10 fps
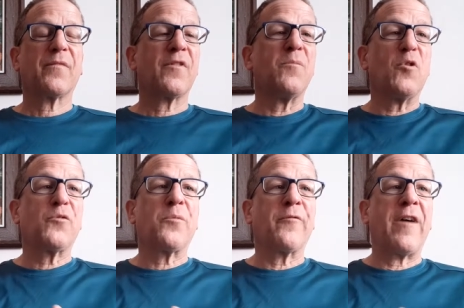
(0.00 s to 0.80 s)
The
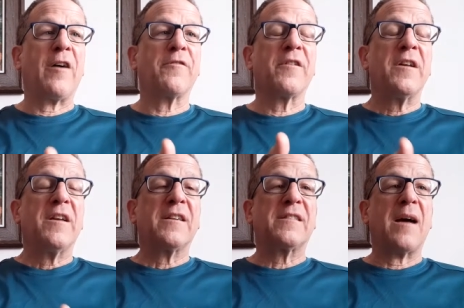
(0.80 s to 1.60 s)
most profound
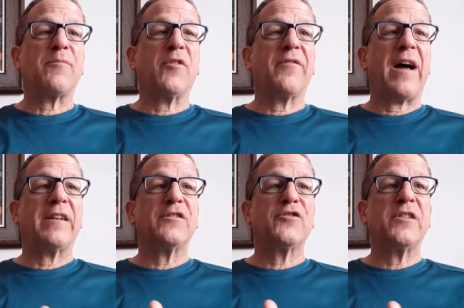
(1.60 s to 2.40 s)
example of
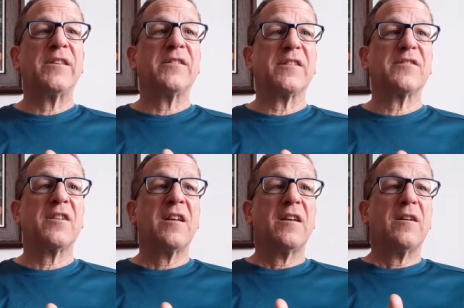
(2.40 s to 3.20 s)
that is Jesus
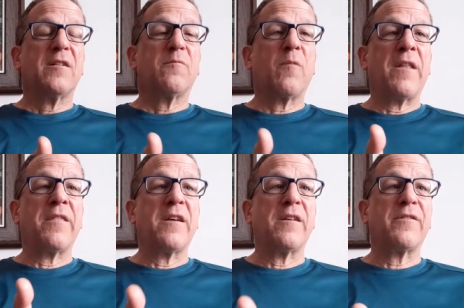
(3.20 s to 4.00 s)
when
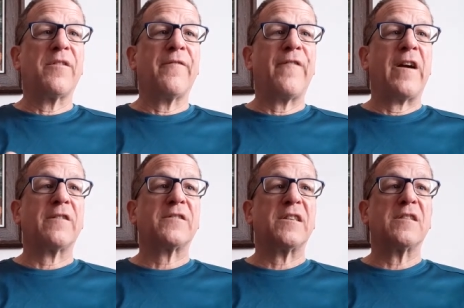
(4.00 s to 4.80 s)
the, the
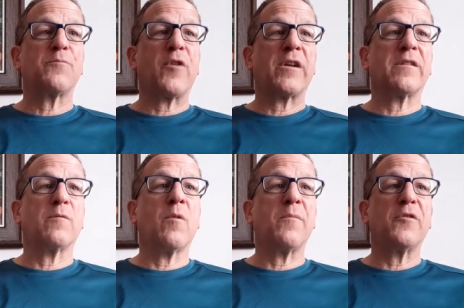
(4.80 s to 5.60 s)
Pharisees bring the
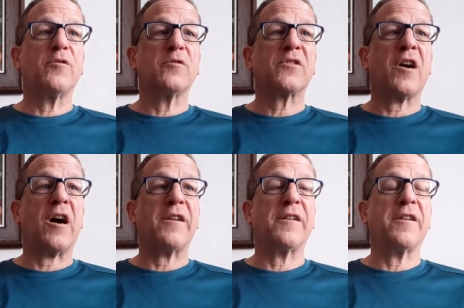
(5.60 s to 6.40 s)
woman who is
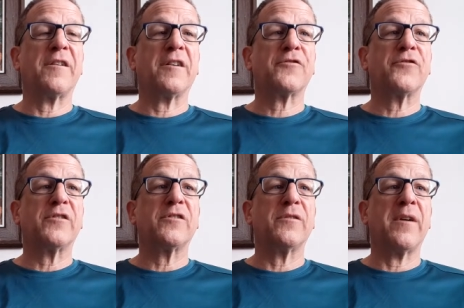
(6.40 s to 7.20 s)
caught in adultery
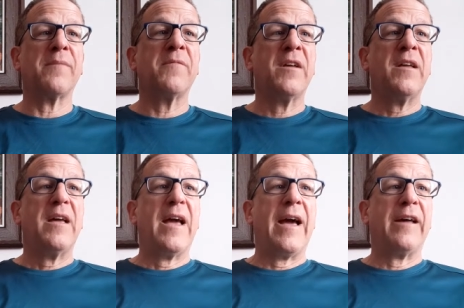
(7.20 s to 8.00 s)
to him,
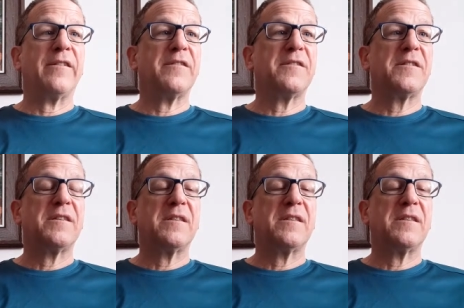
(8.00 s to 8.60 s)
and